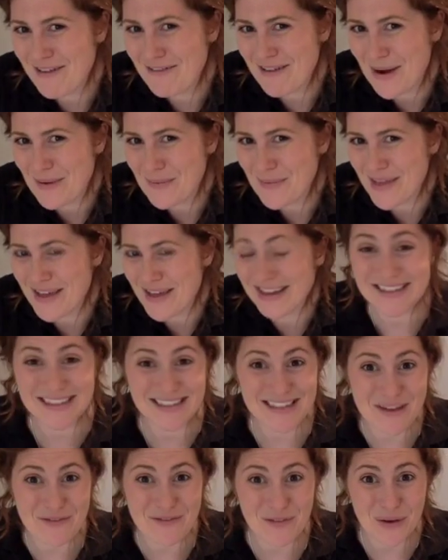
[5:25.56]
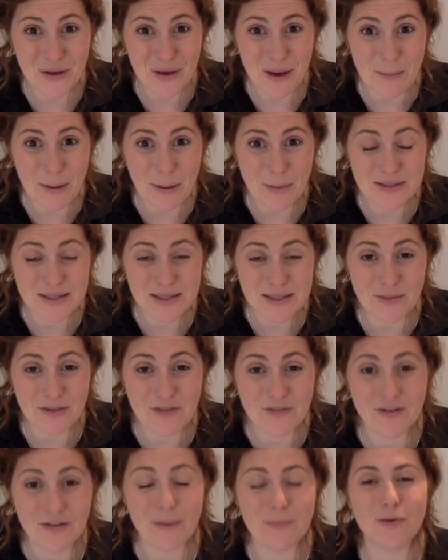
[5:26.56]
around with it. See if you can come up with something
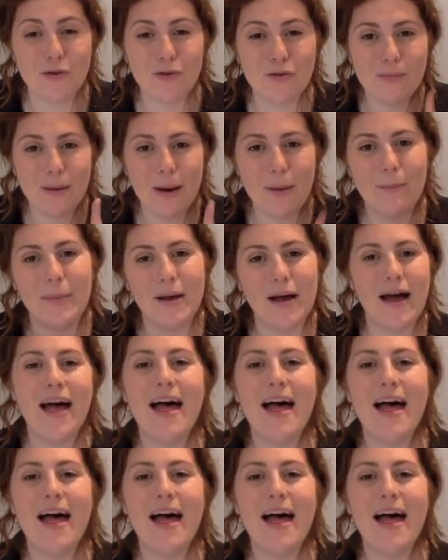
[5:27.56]
fun, but remember,